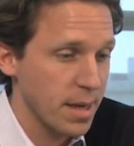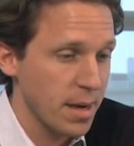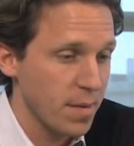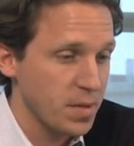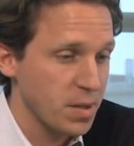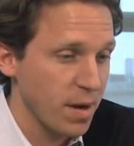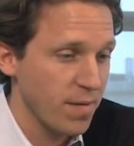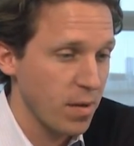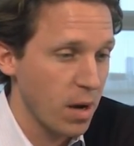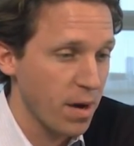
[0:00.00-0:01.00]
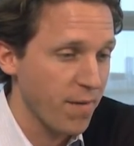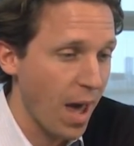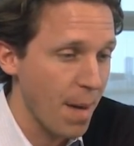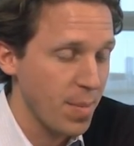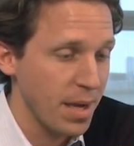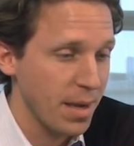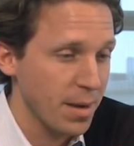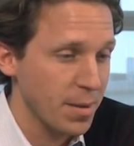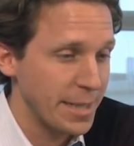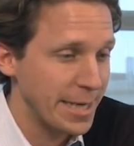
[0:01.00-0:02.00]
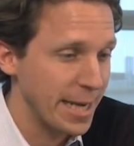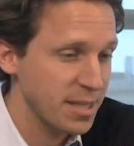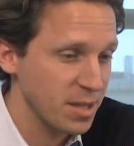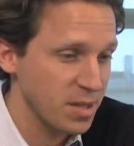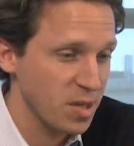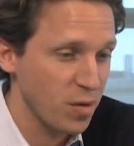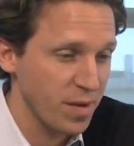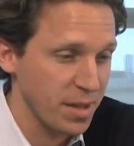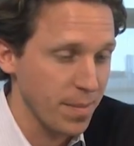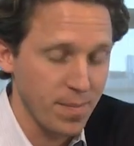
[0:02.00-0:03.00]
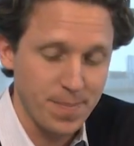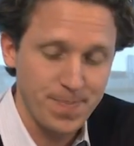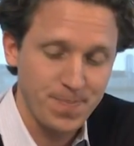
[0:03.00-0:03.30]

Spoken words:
to have a lot of happy intellectuals serving them.